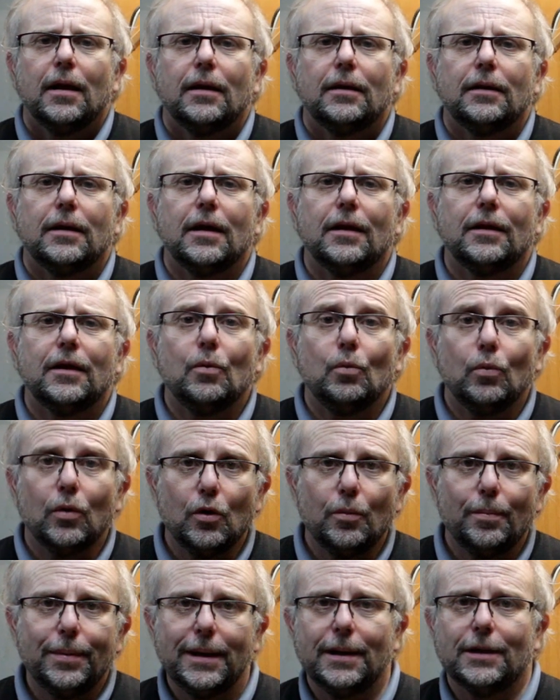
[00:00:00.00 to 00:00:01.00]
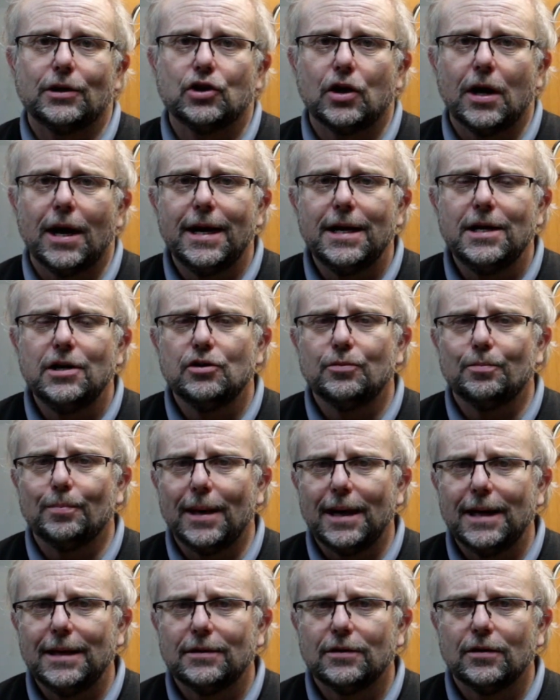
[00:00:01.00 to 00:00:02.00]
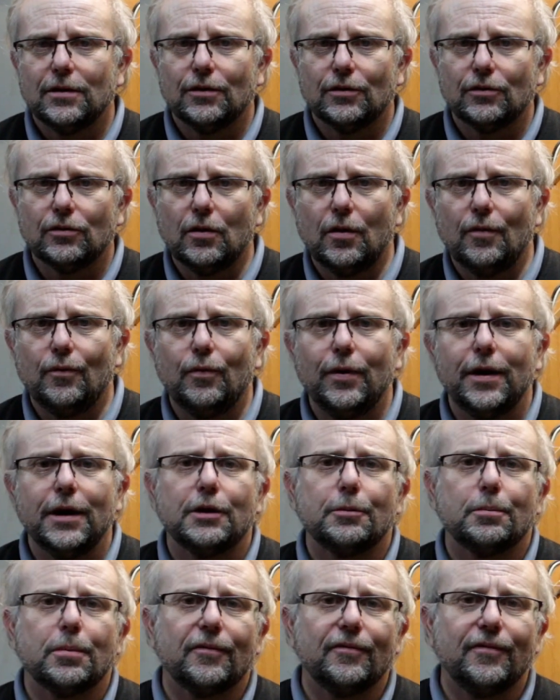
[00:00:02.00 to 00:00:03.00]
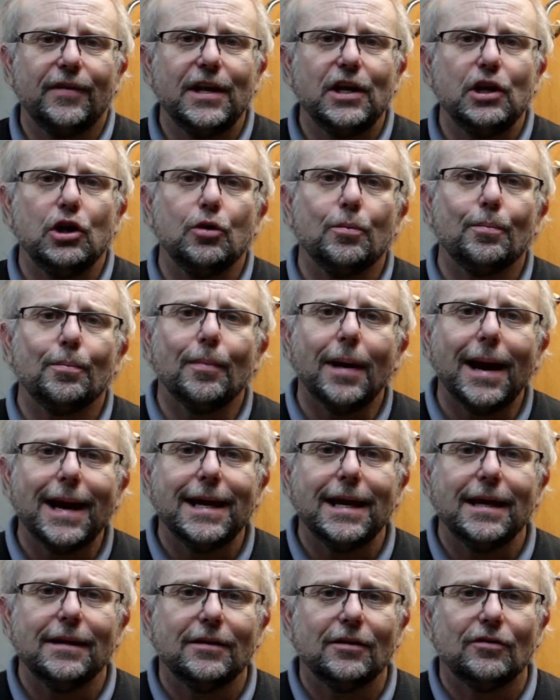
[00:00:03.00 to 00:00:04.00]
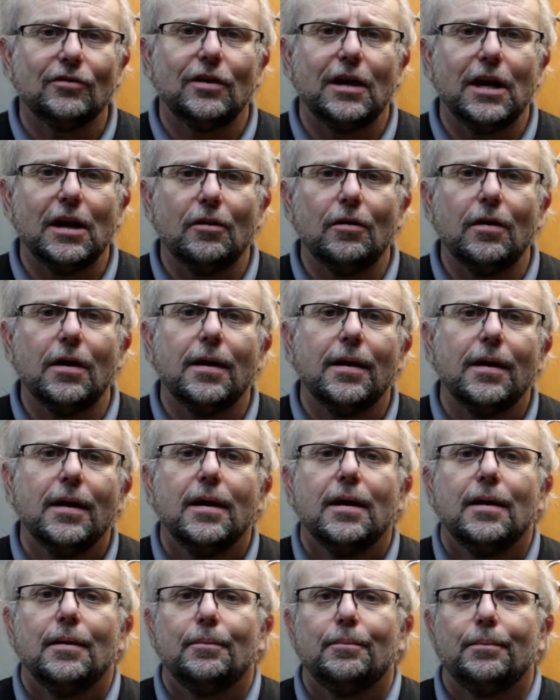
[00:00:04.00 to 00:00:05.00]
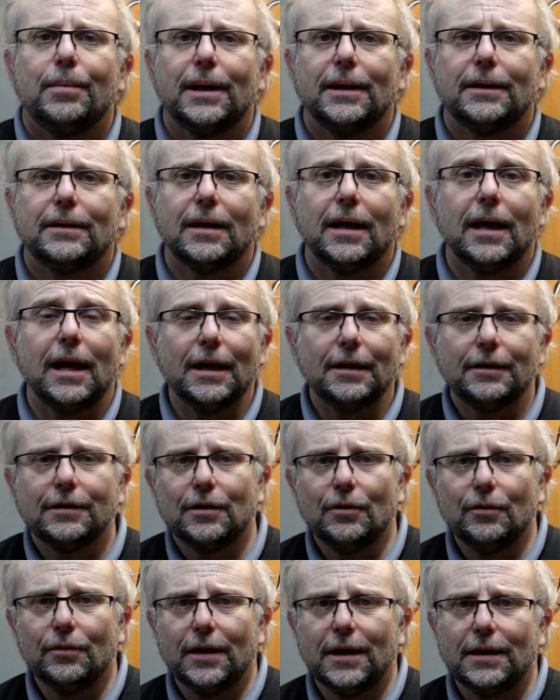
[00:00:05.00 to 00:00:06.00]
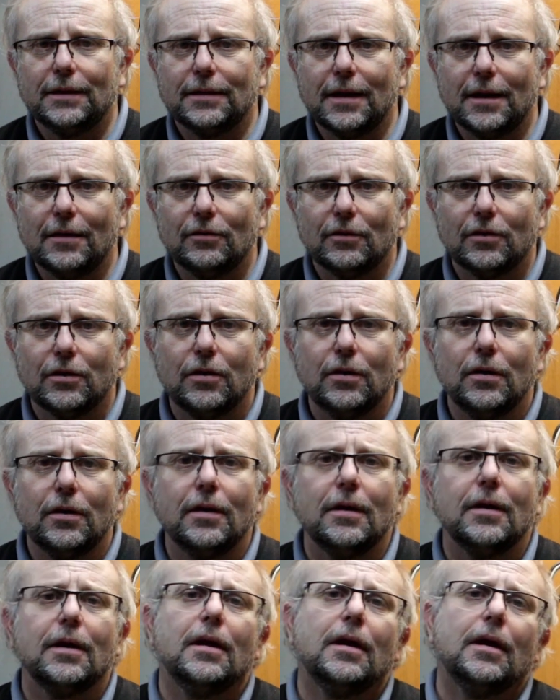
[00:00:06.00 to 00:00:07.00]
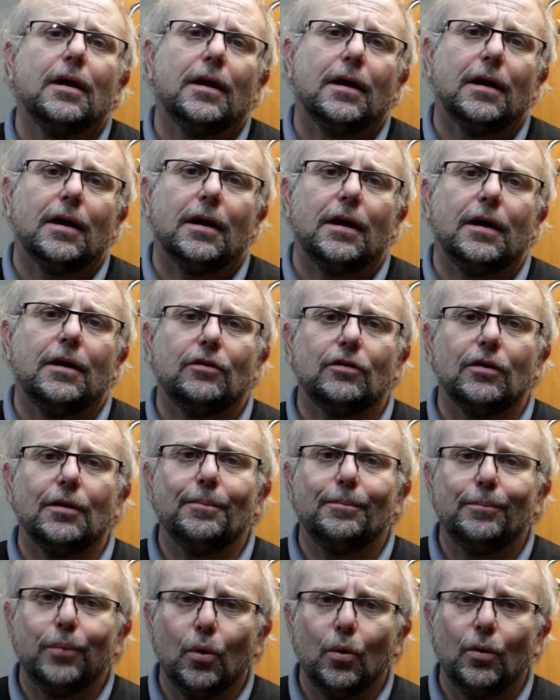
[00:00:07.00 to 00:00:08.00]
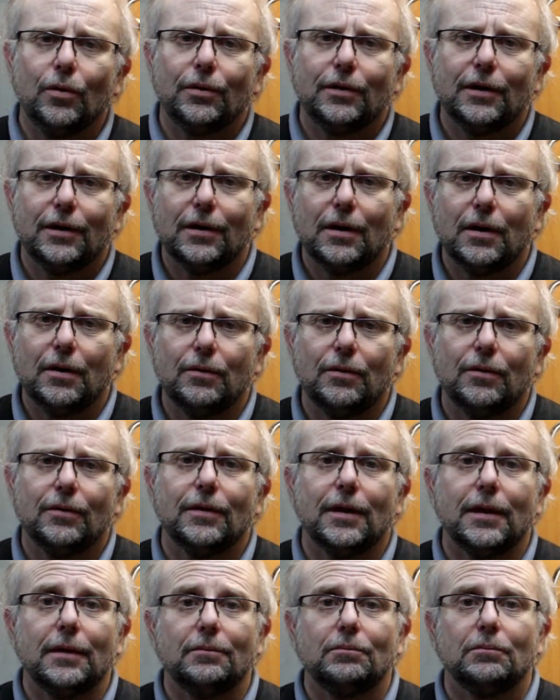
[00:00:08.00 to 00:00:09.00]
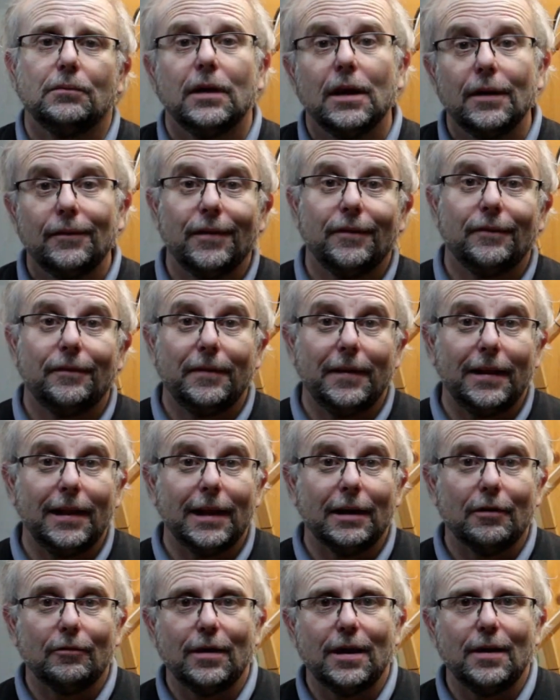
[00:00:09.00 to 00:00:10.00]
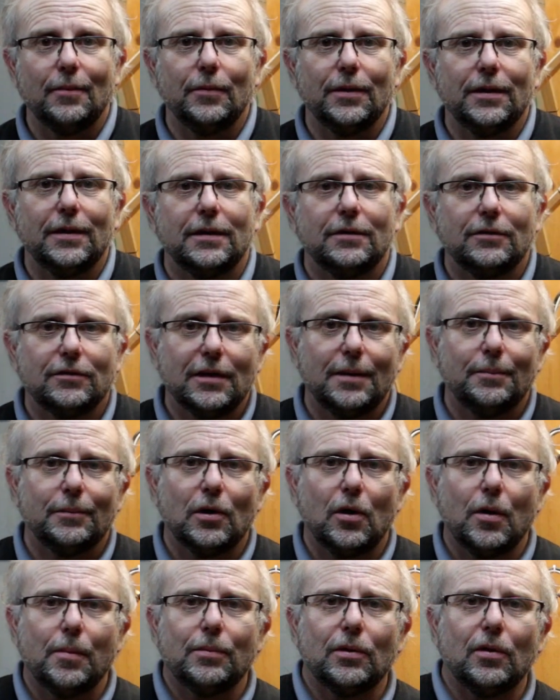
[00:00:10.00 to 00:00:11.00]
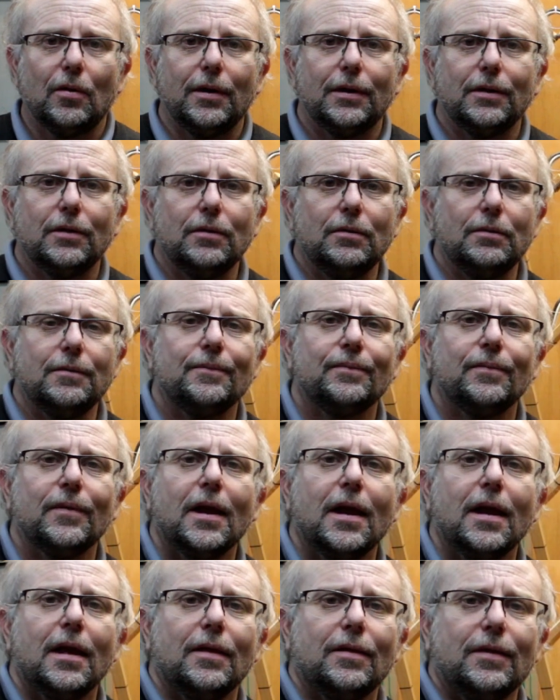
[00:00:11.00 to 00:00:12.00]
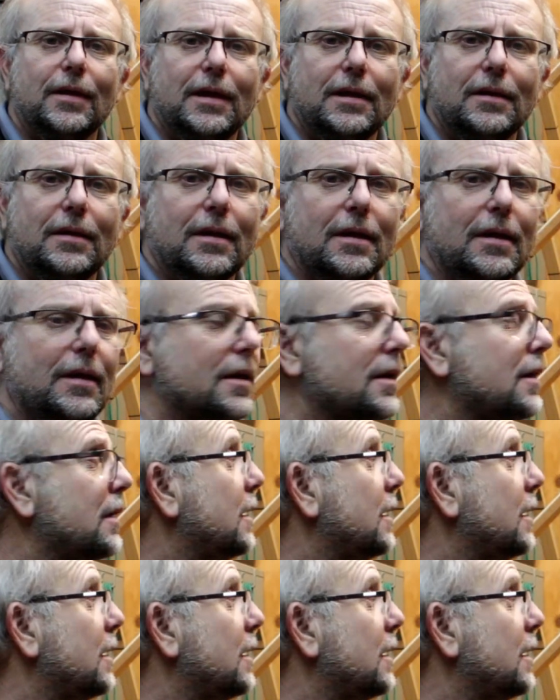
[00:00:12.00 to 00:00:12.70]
Now there will be a change made to the software to prevent you making this error but uh, until that does occur, it's important to know that if you're fiddling around with it, as sometimes I do, then uh,